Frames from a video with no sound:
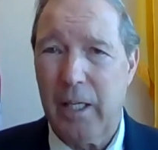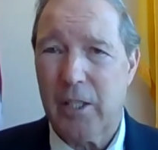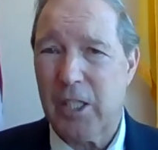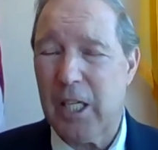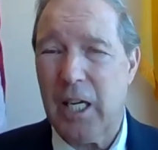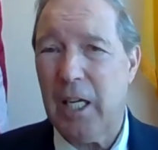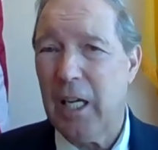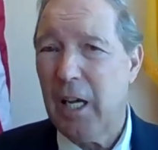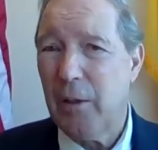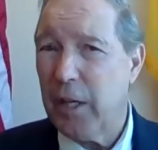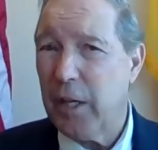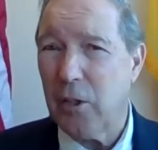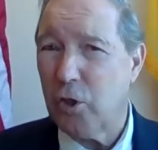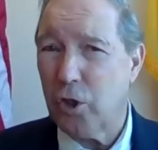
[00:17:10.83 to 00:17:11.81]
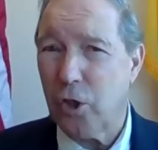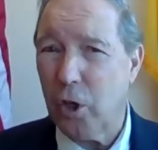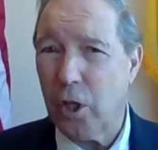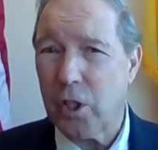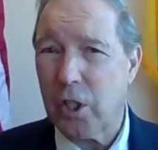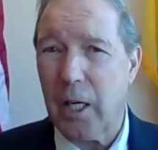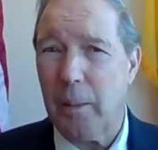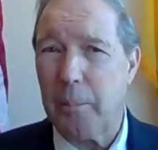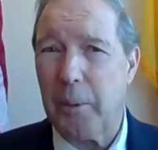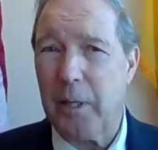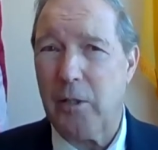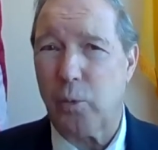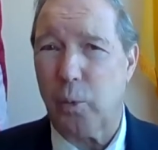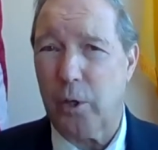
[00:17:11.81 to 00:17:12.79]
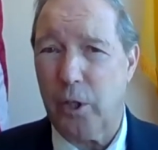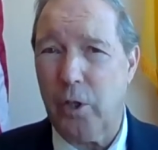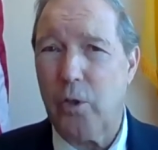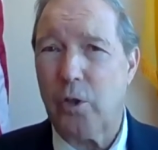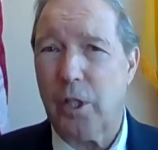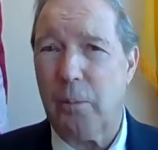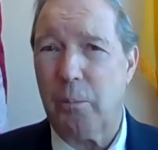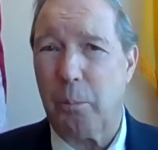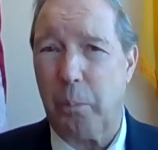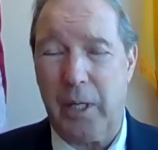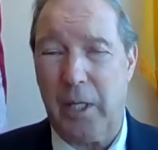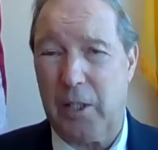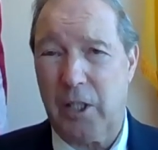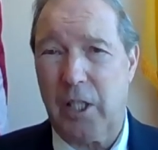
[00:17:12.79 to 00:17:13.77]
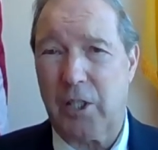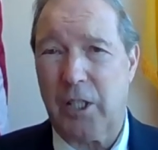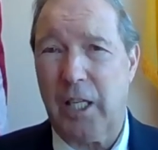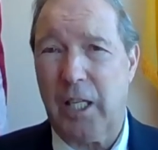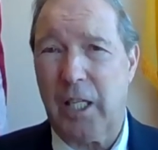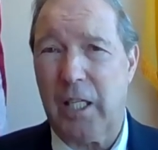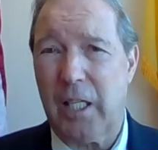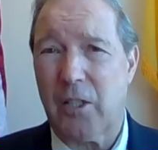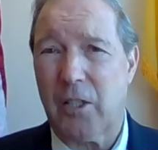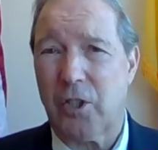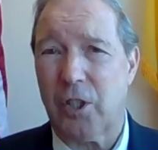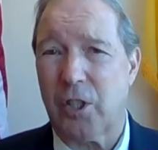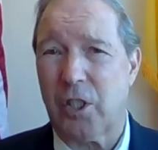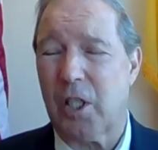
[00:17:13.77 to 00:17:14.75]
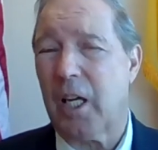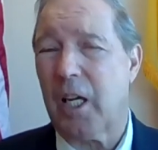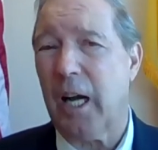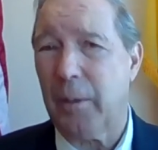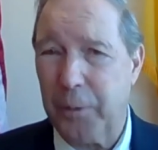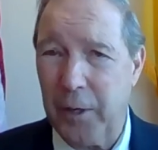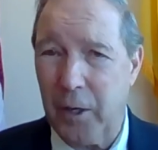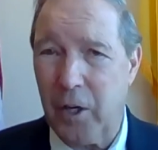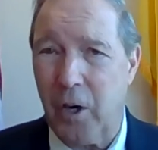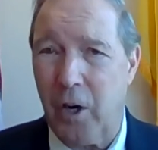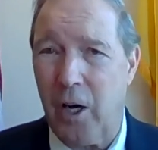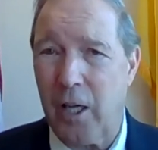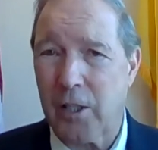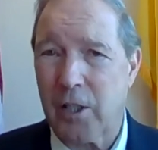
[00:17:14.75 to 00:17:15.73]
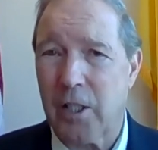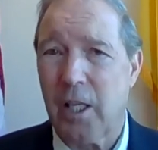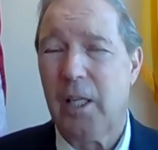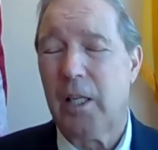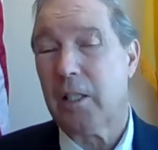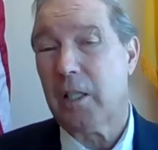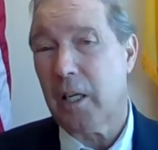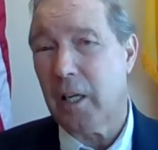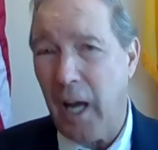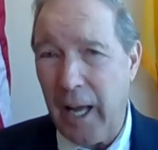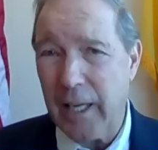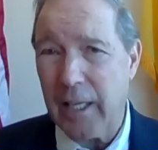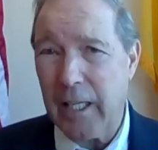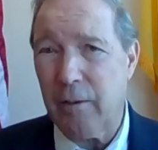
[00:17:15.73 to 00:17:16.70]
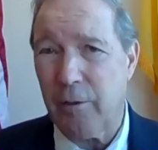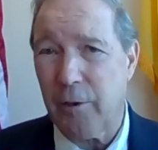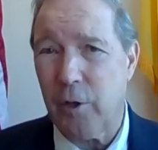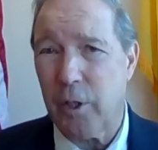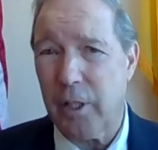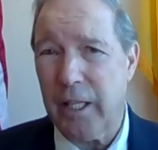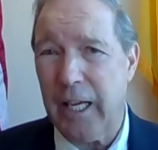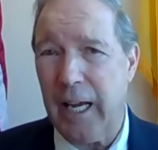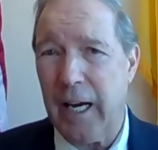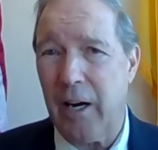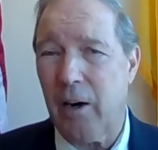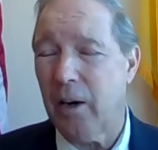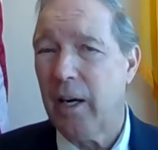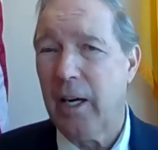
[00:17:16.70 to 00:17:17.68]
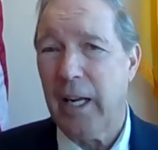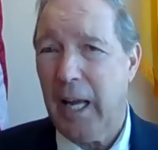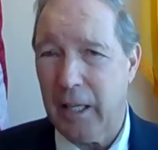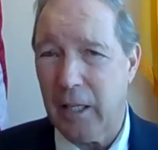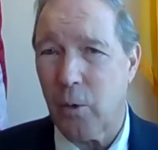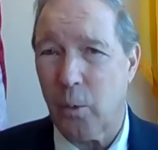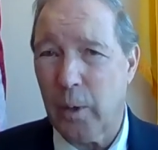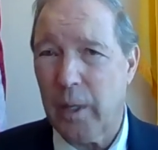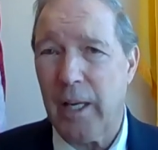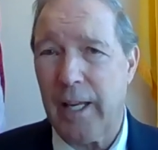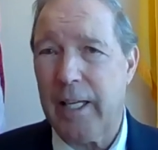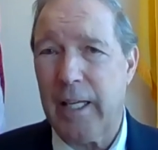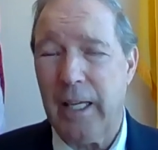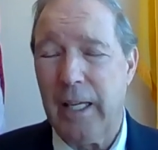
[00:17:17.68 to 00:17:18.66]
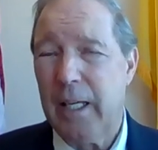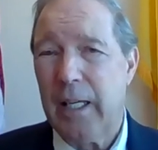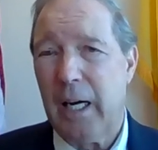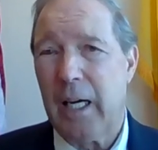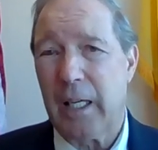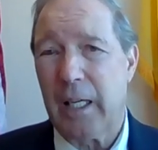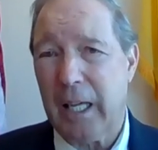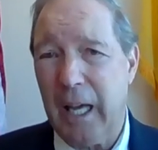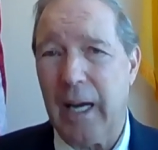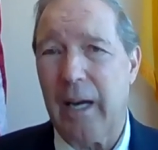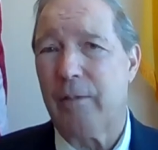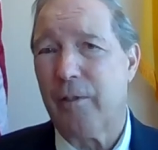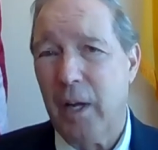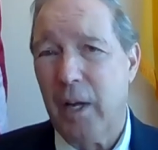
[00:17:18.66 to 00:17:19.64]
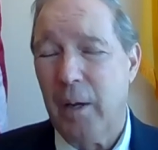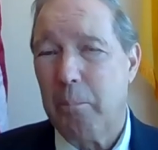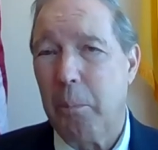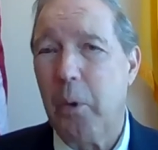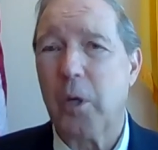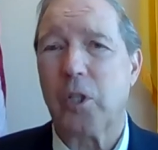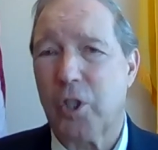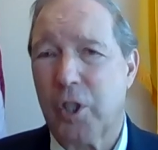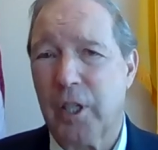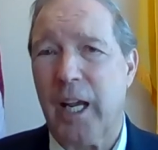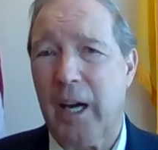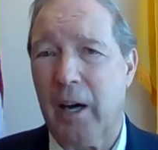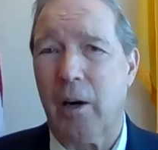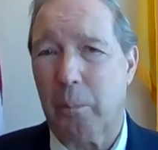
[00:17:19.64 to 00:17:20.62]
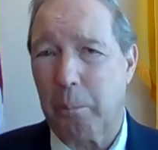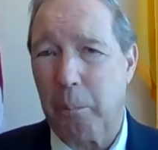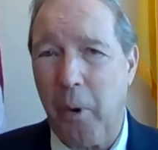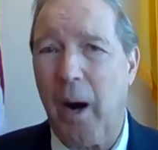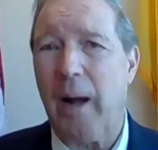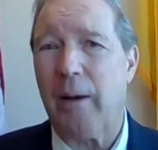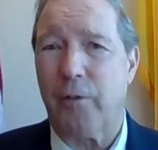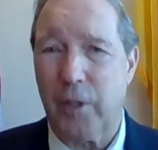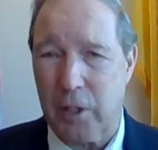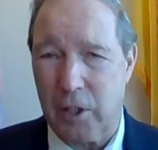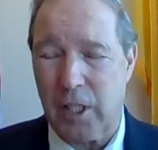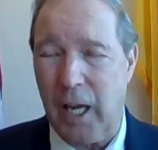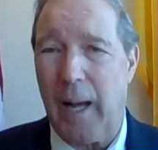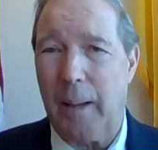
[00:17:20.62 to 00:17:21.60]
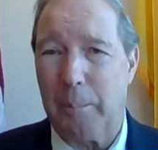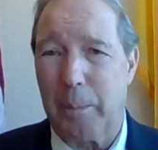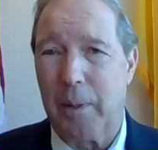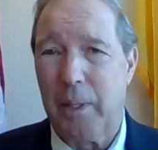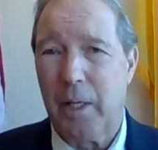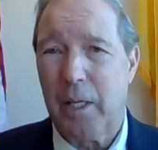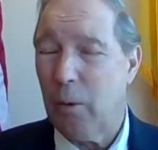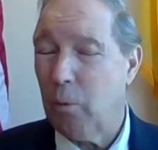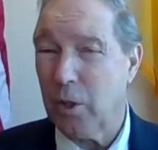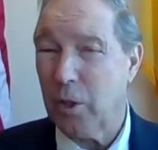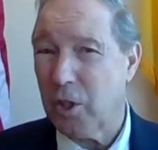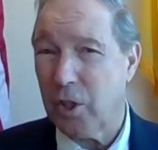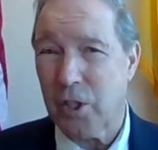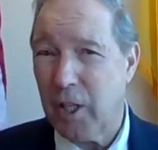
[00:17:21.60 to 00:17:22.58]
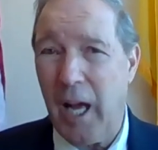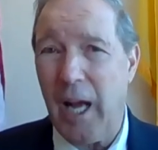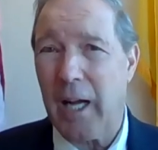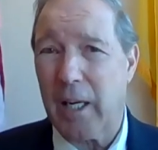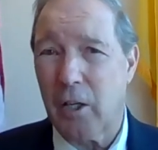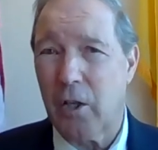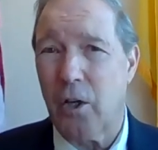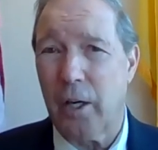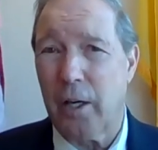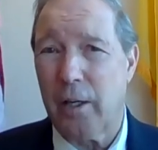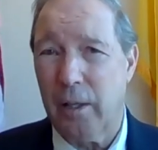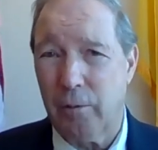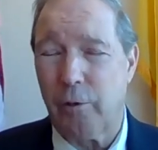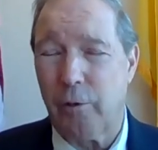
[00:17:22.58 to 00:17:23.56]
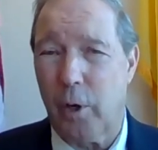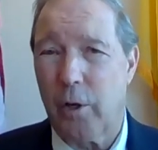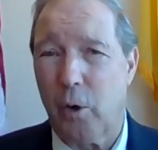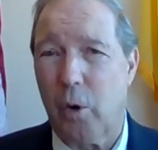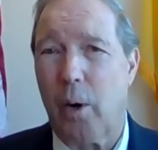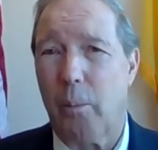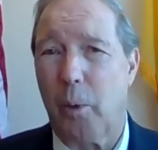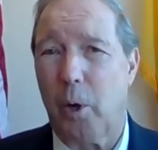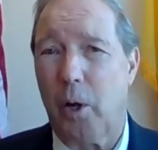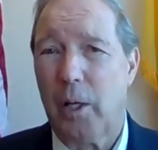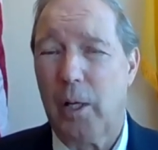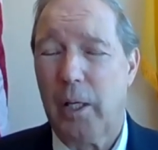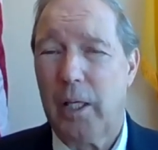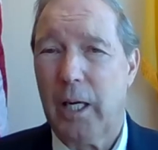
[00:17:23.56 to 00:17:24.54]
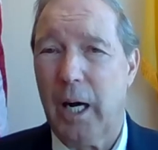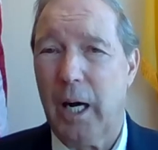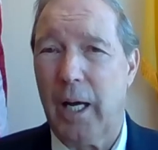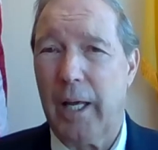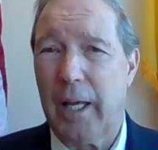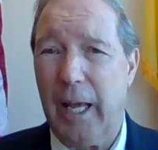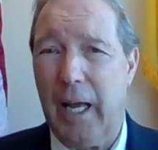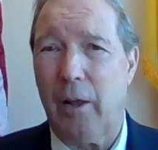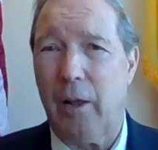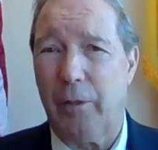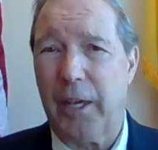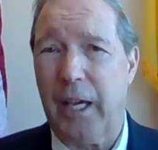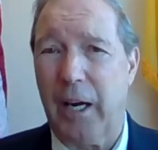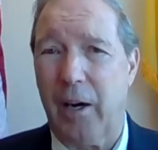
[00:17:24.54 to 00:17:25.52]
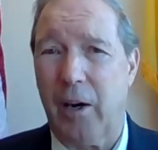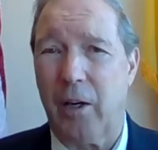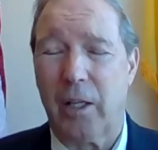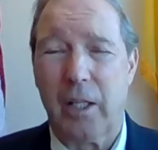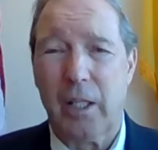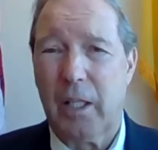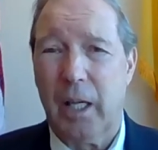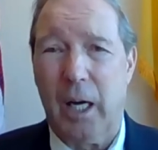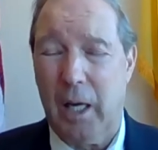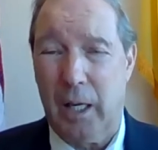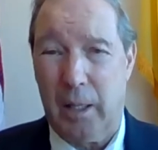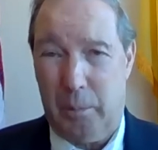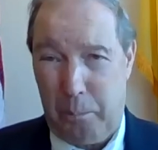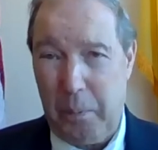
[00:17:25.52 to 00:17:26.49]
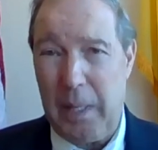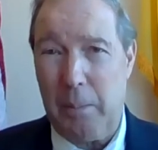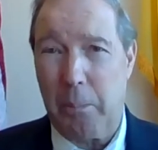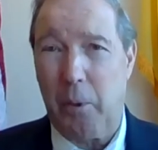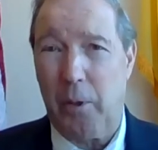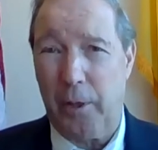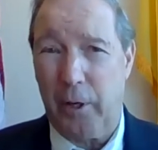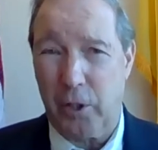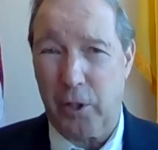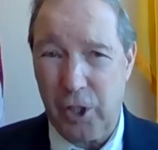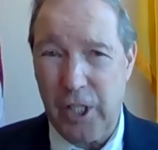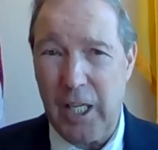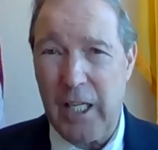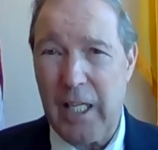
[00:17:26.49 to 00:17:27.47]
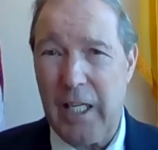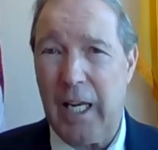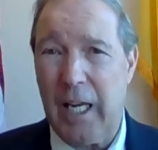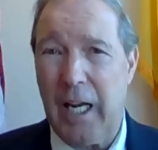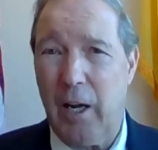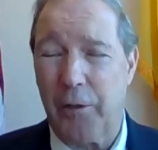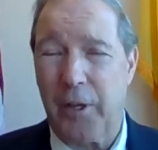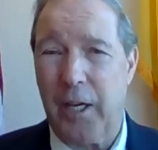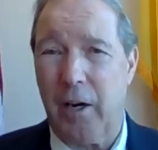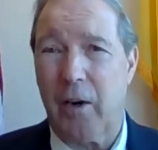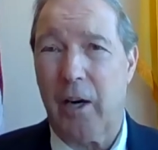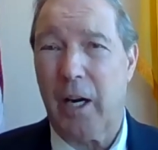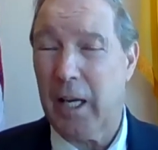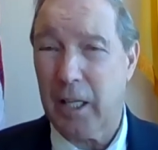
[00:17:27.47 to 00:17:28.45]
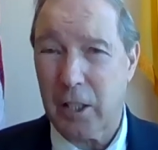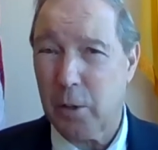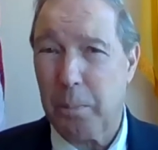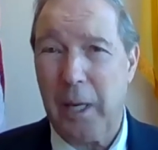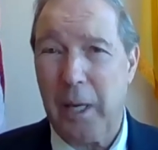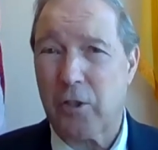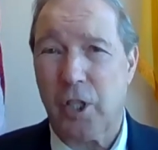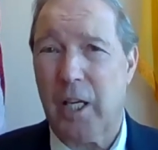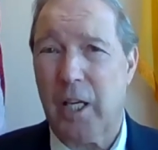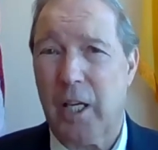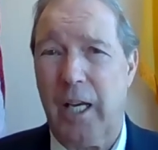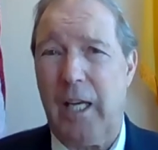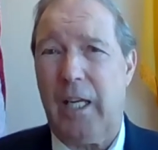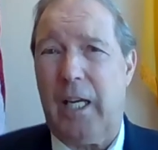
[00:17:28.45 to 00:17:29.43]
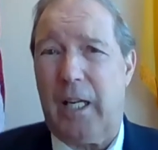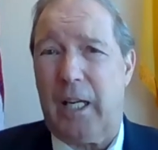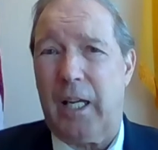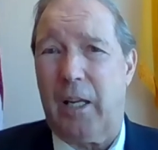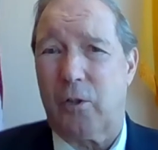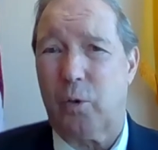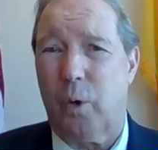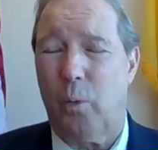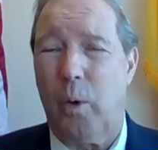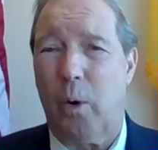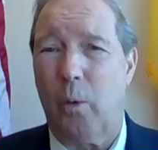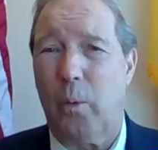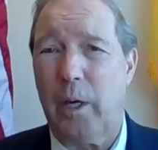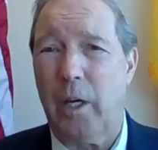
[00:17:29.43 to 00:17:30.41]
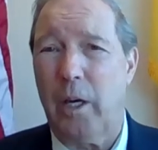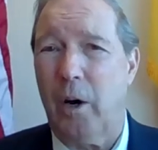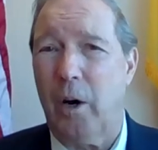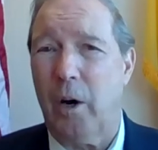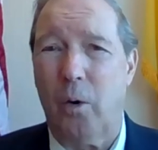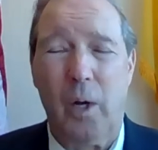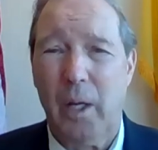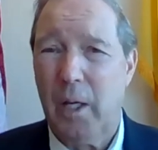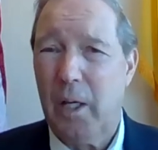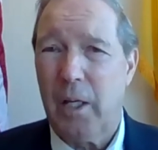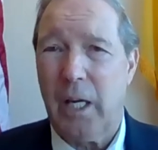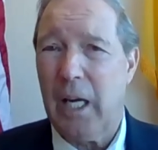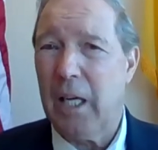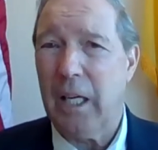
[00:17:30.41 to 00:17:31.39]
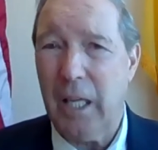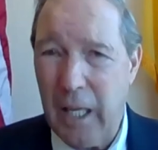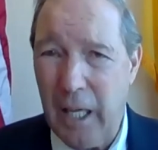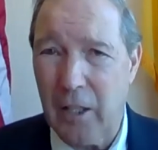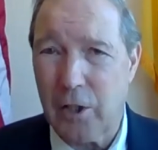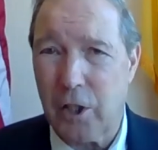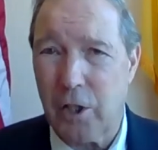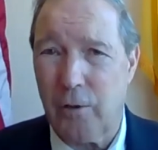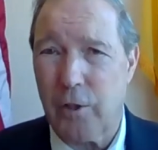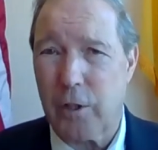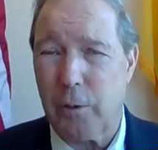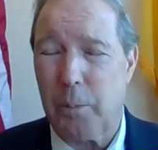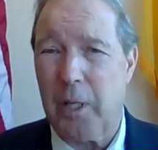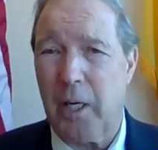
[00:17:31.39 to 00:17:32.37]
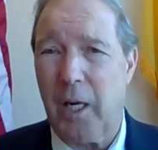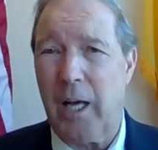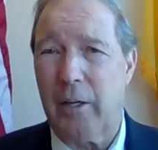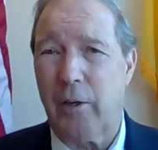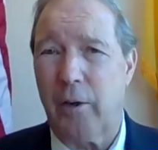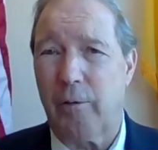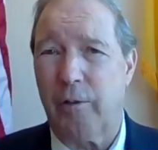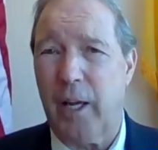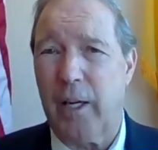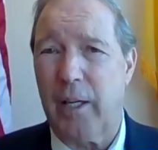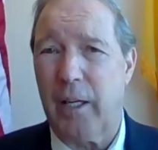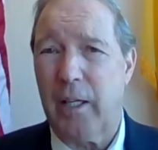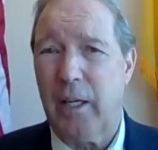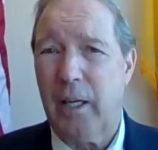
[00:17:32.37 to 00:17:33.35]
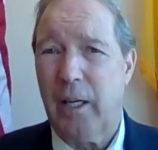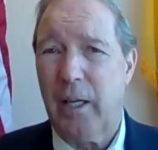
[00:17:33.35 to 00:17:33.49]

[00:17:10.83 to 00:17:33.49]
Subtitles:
See, the insurance companies were using pre-existing conditions to cut their costs, to not give good care, and to really kind of push their profits up, which is not good for normal healthcare people that are seeking healthcare, and especially in Indian country, where we know Indian Health Service has been underfunded.